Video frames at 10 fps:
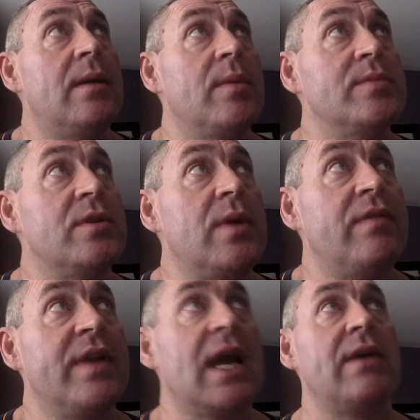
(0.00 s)
I'm still waiting
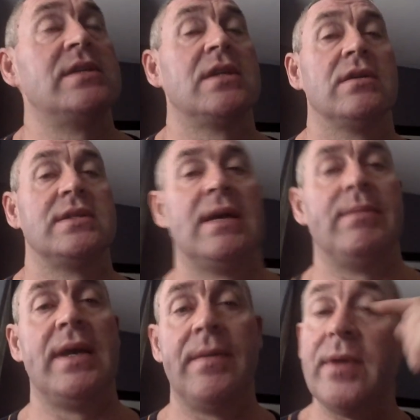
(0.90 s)
for Gary to contact
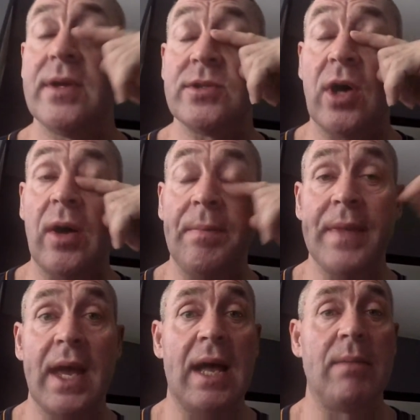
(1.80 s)
me, so
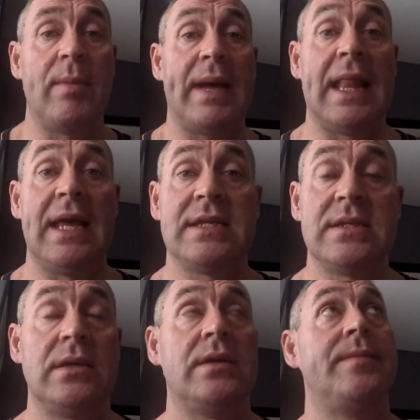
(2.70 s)
I'll be back
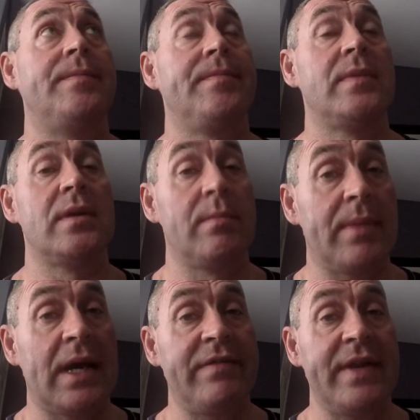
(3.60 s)
later.
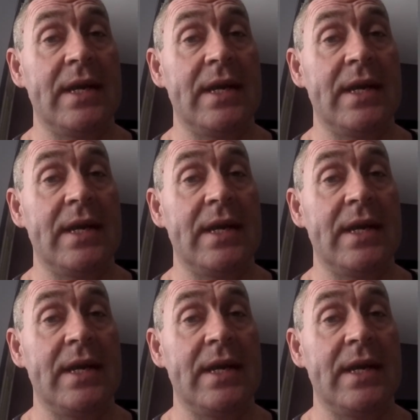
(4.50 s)
Bye for